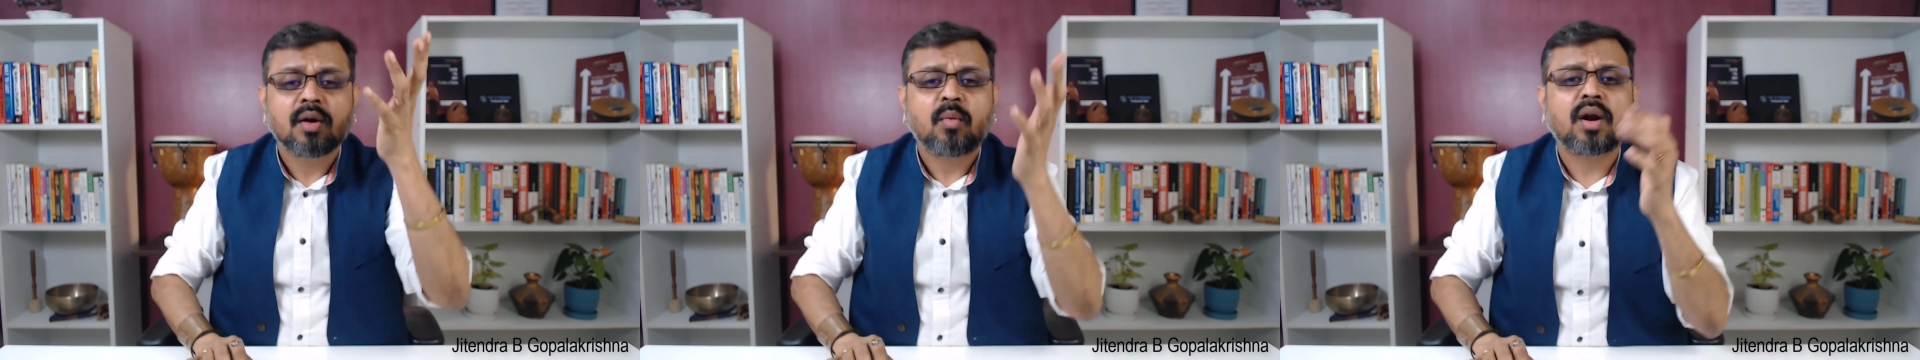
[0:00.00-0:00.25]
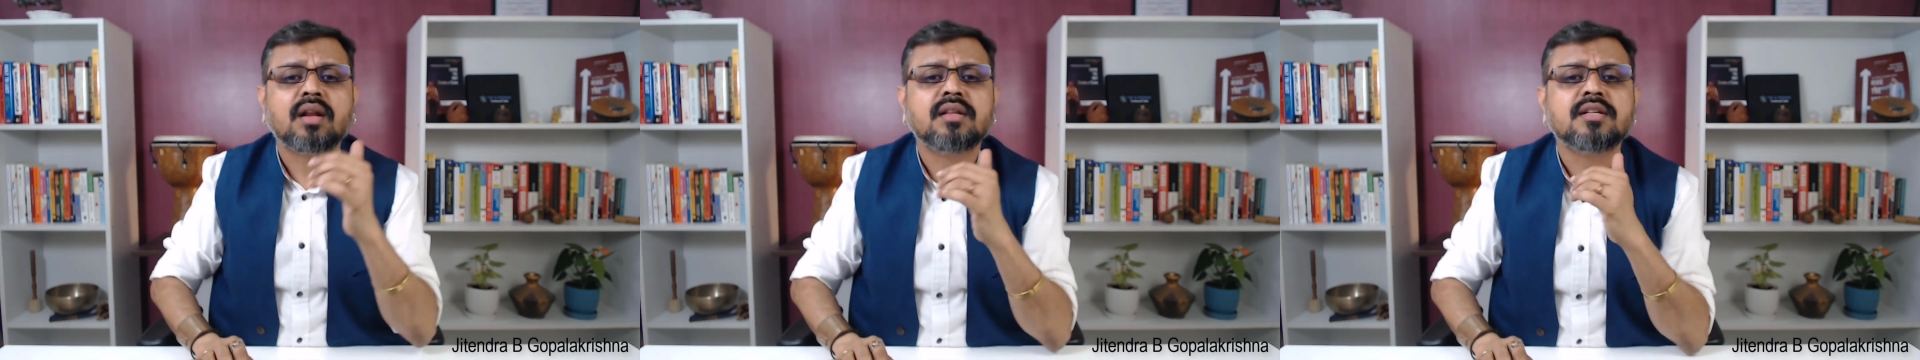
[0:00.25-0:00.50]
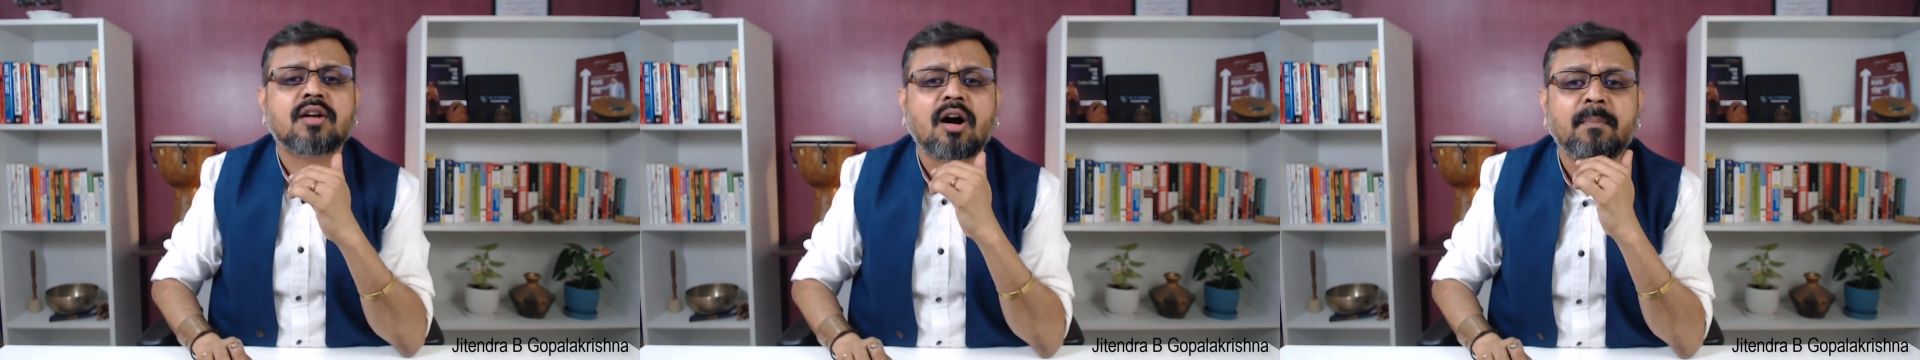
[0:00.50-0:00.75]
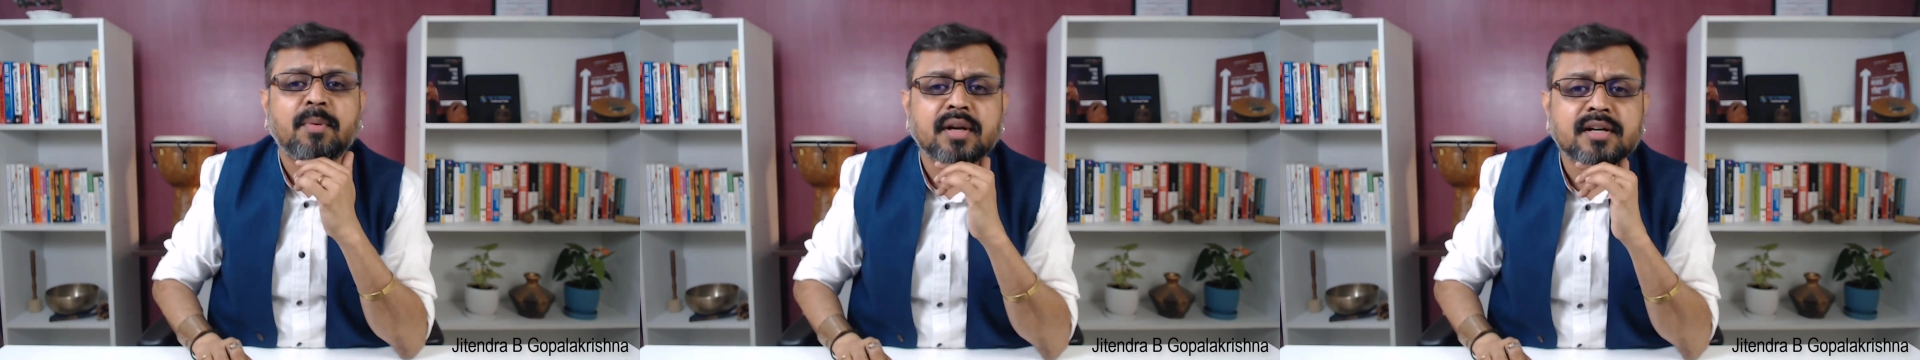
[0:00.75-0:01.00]
what are these
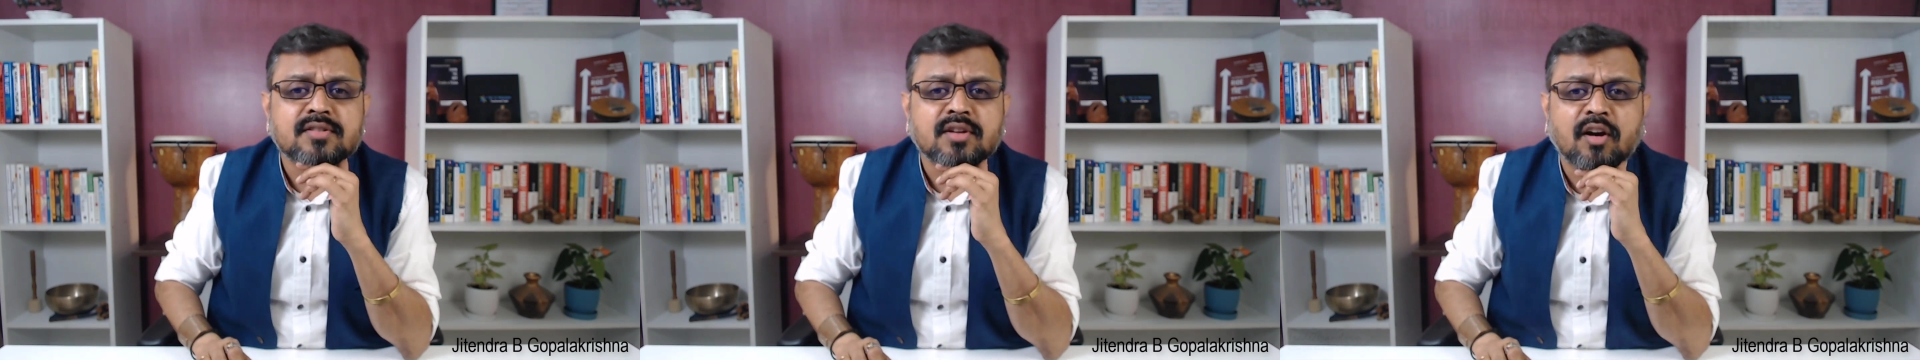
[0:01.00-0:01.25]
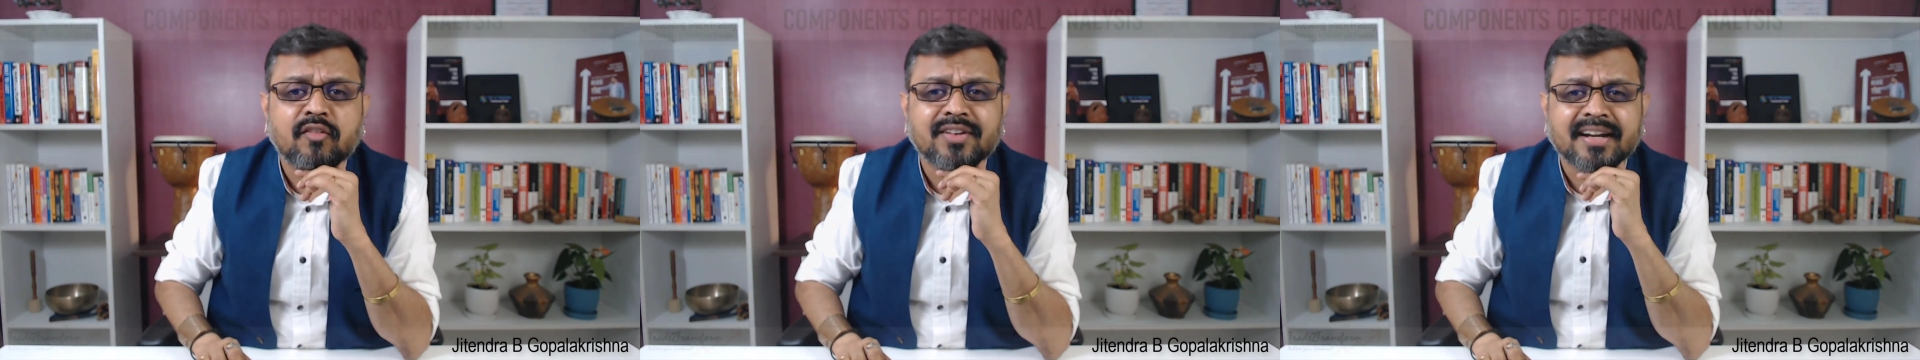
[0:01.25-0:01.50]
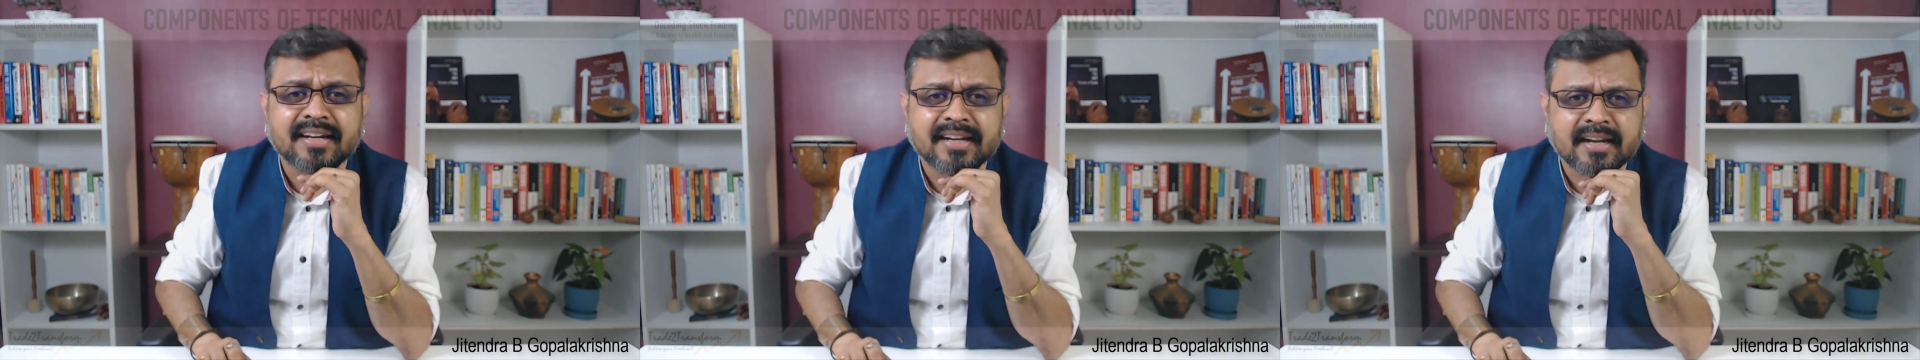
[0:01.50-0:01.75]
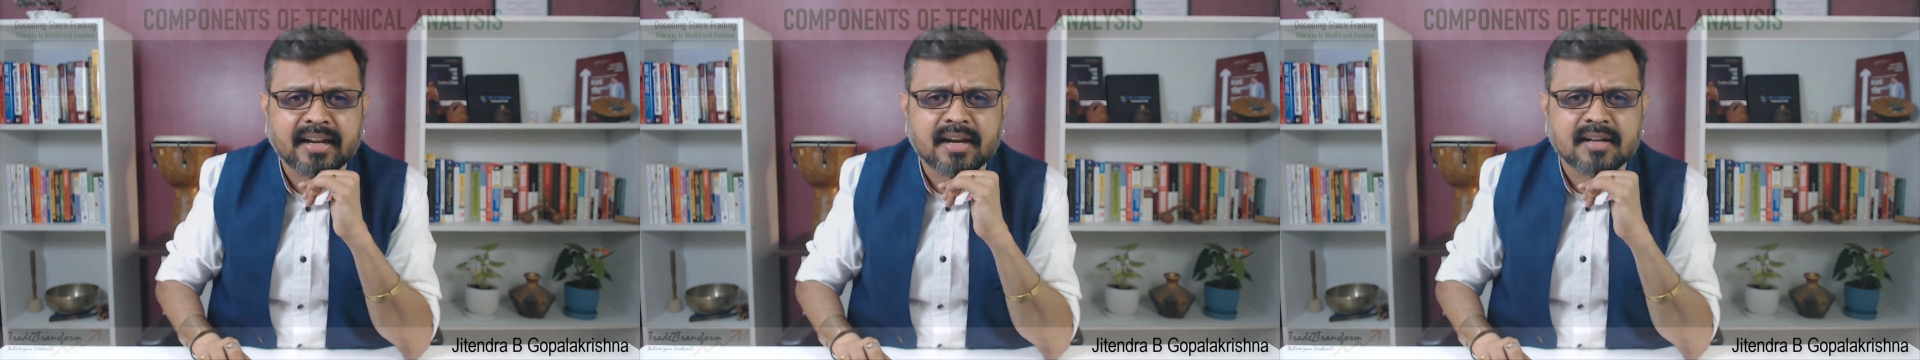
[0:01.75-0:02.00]
components of
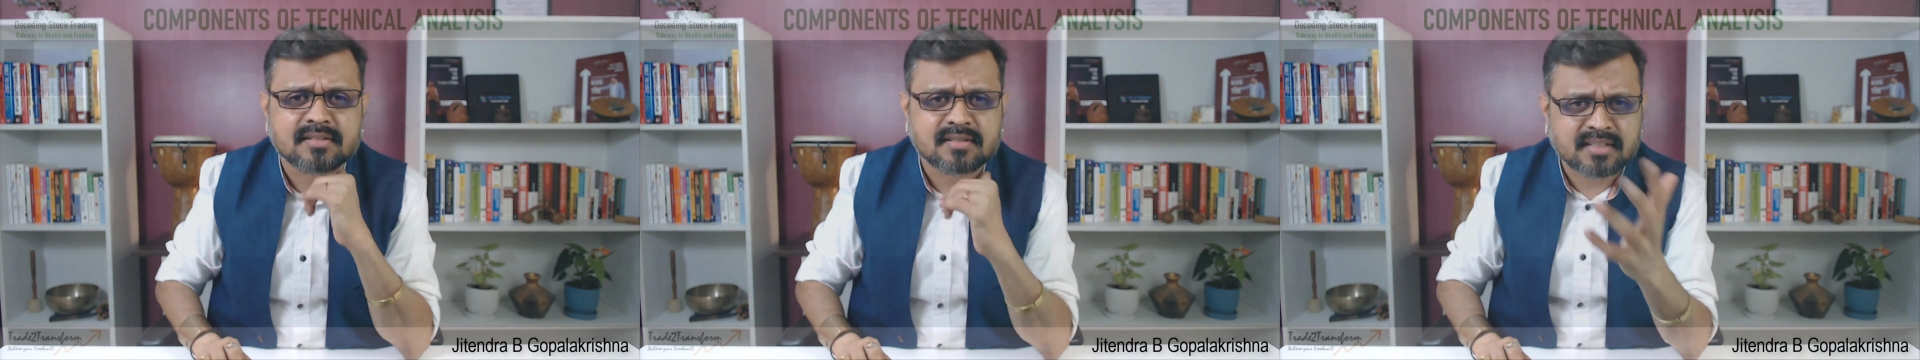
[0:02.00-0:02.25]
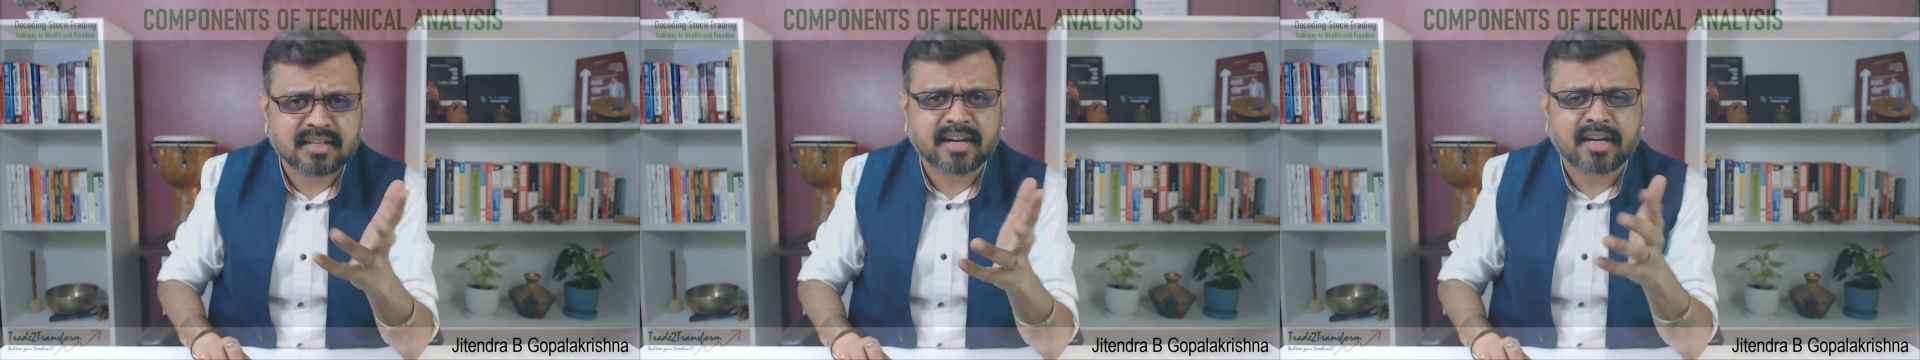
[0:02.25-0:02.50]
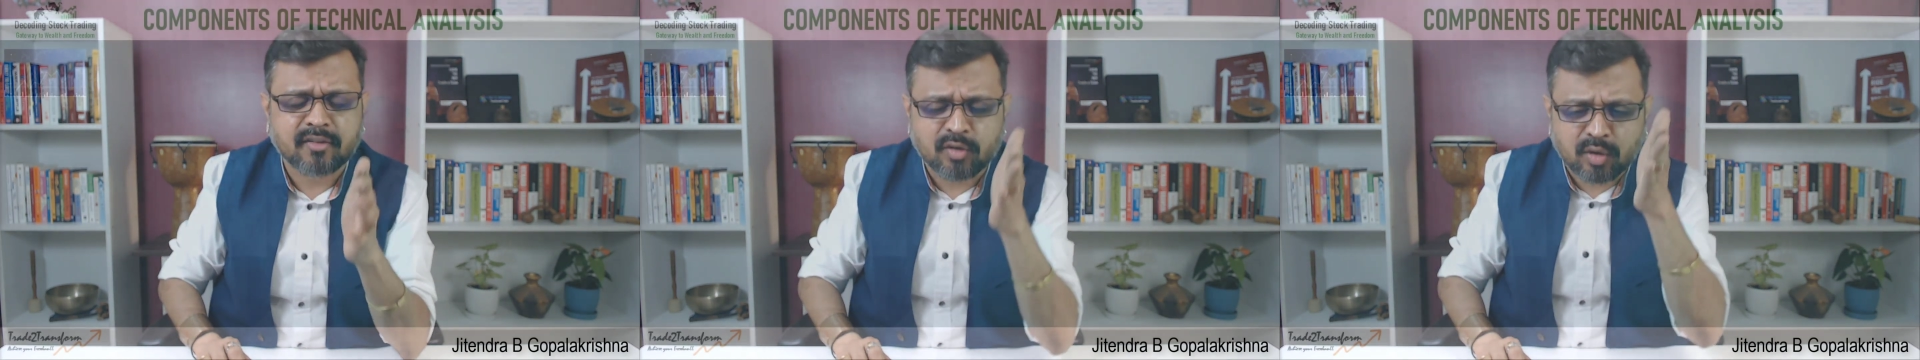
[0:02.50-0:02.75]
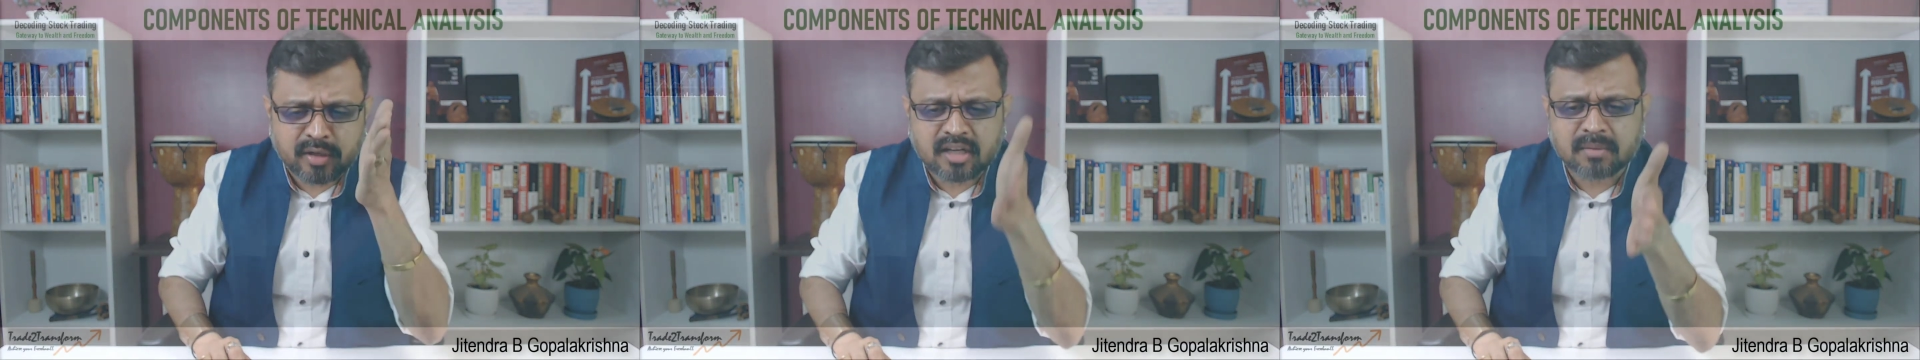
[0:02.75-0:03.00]
technical analysis? Let's kind of
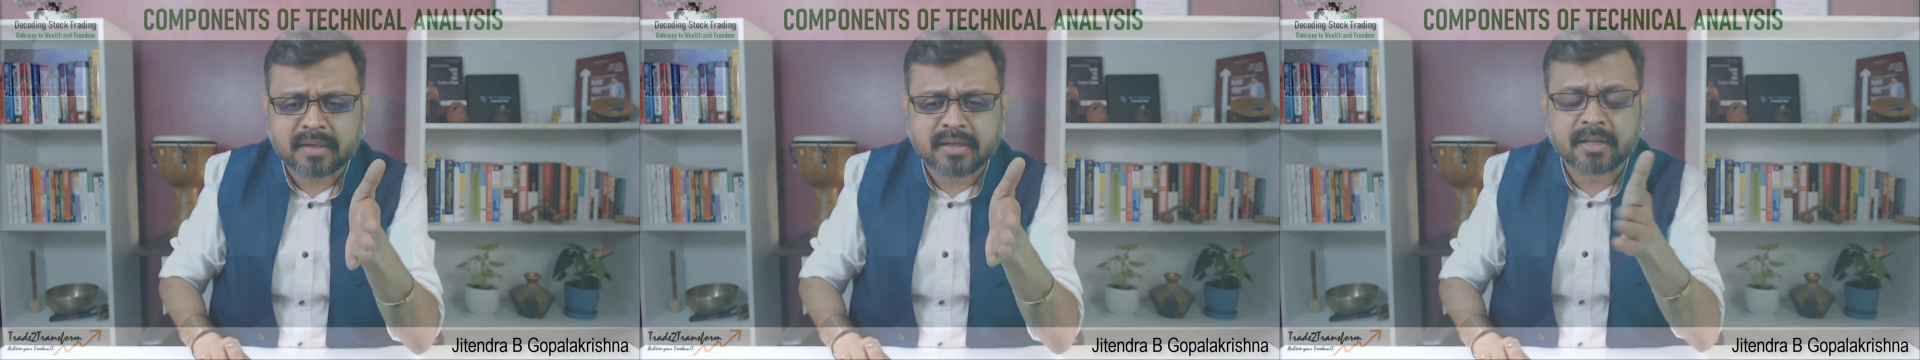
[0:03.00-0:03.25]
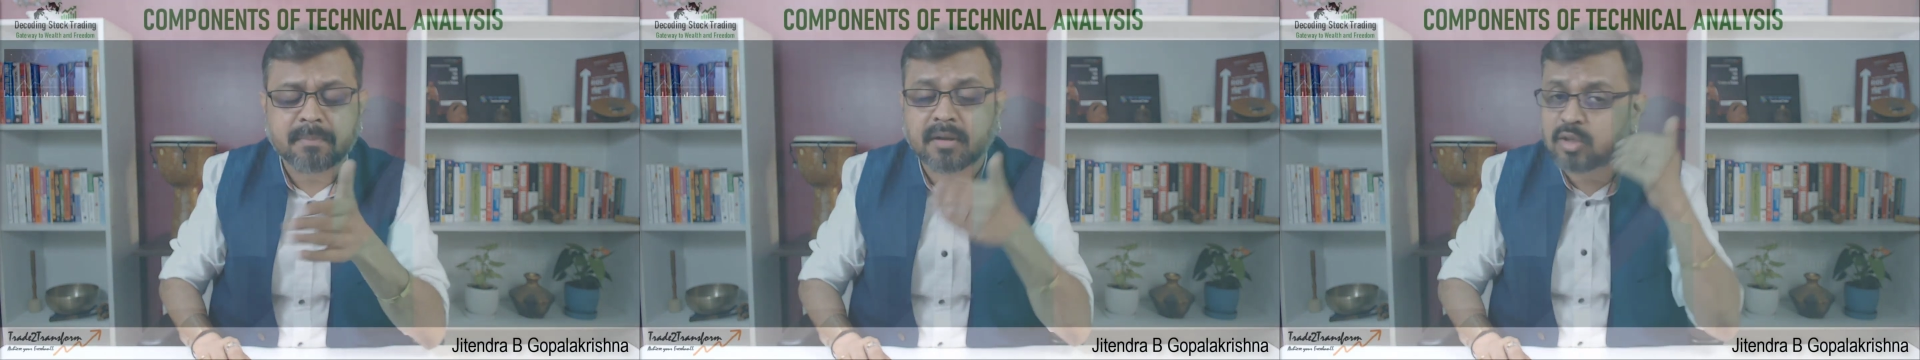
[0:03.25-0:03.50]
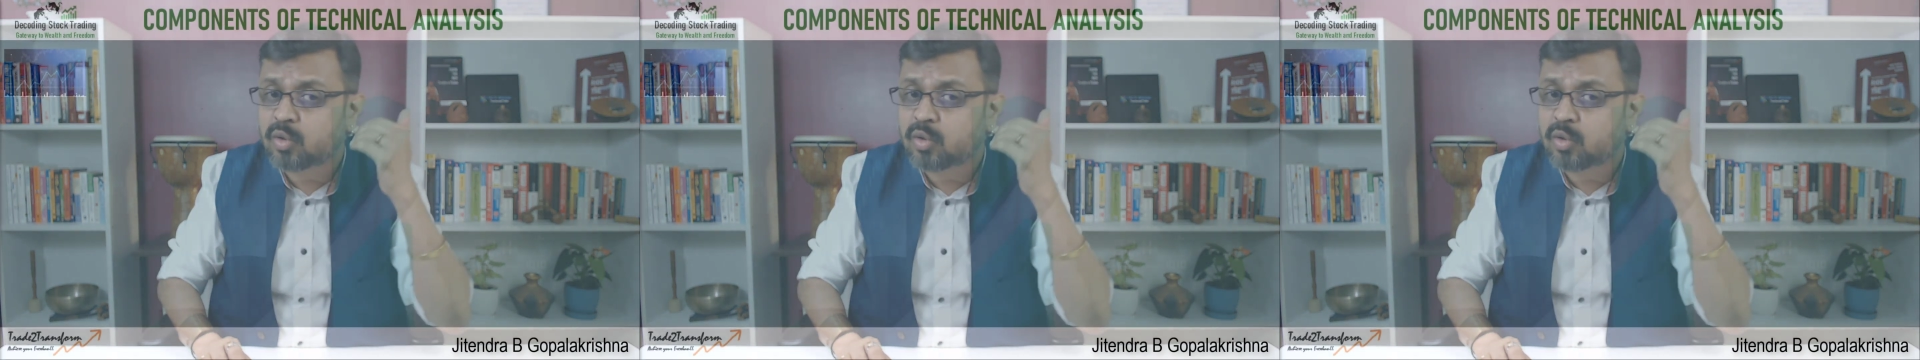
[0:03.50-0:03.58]
go a little bit deeper.